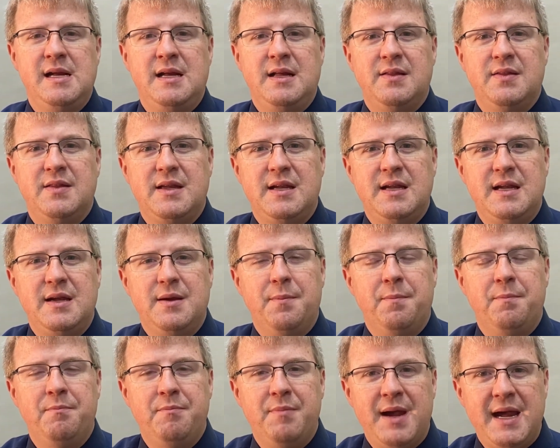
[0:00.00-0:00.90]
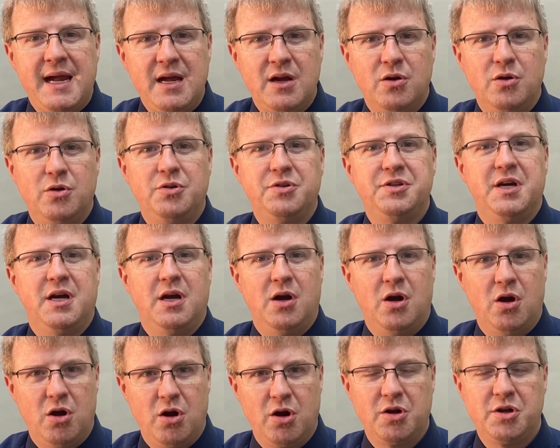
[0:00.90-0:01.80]
The mailed
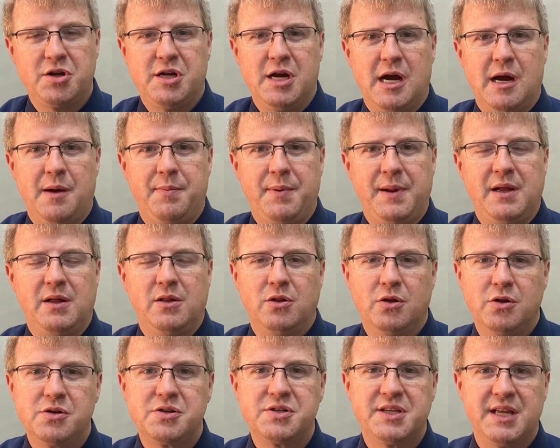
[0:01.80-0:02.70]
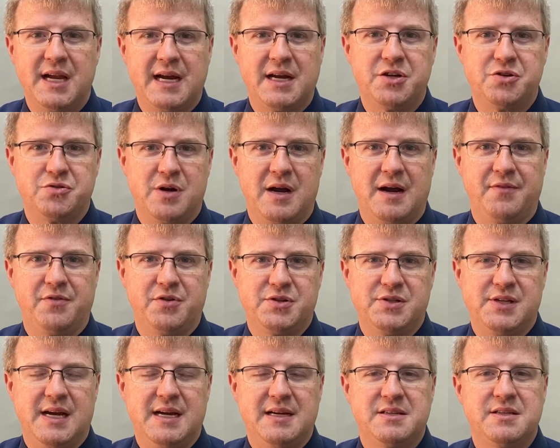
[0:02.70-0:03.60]
hard copy looks like a
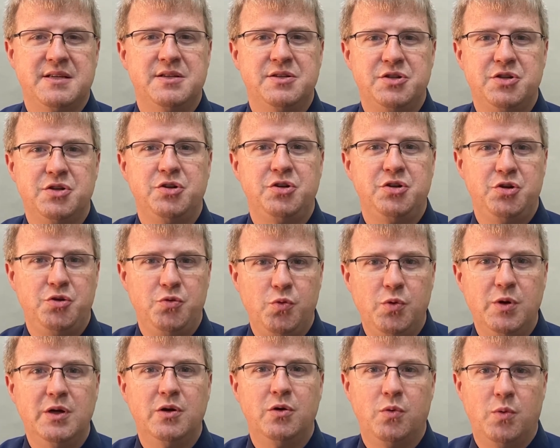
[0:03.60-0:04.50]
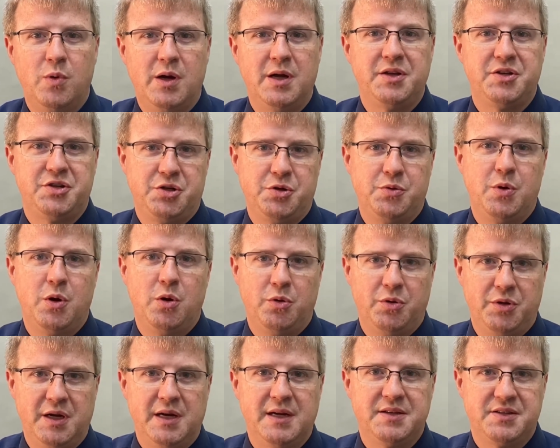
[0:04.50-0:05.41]
driver's license, and you will want to
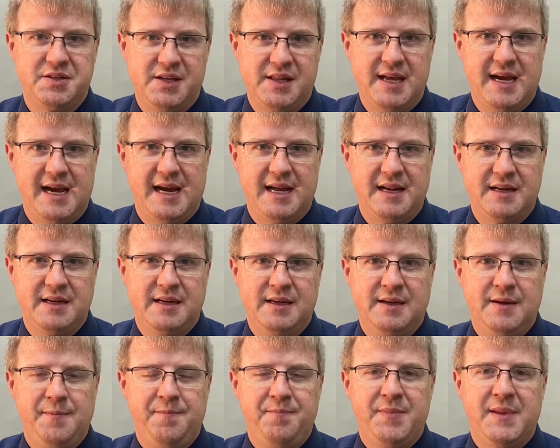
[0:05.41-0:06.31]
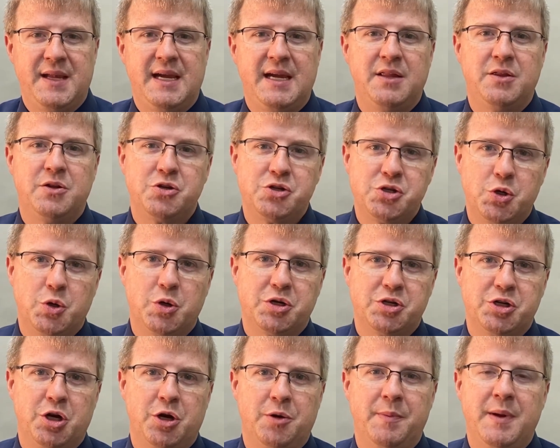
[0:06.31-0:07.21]
hold on to that. In the short
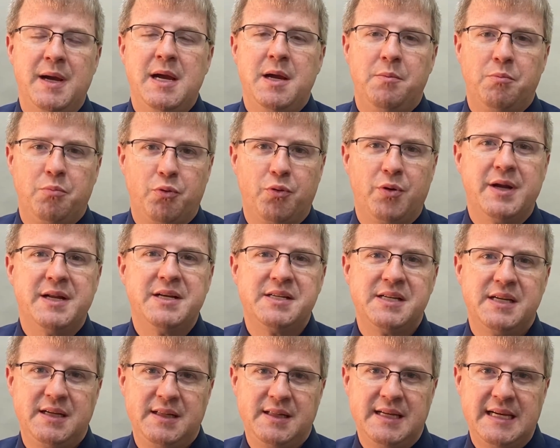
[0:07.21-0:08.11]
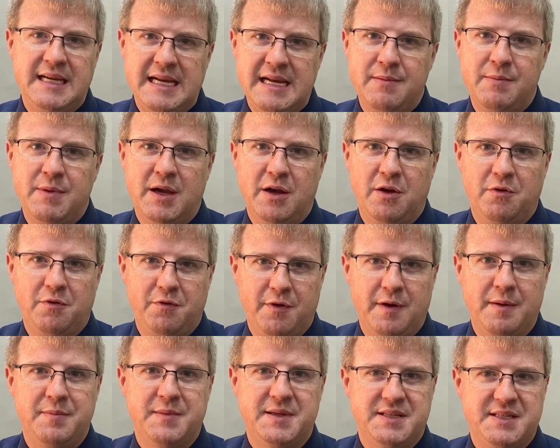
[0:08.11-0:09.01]
term, printing the email
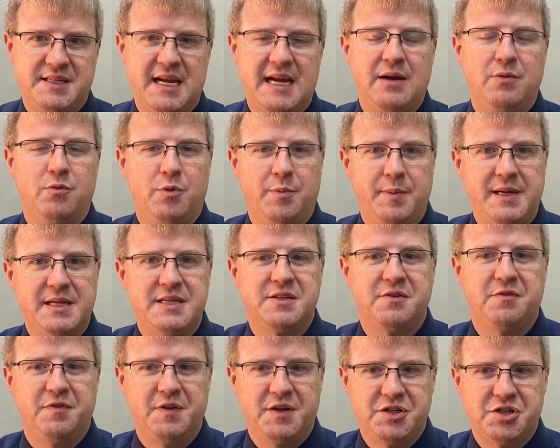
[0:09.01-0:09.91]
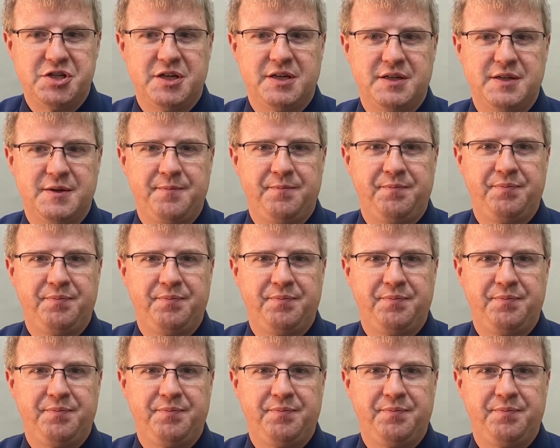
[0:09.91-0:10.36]
from the state will be sufficient.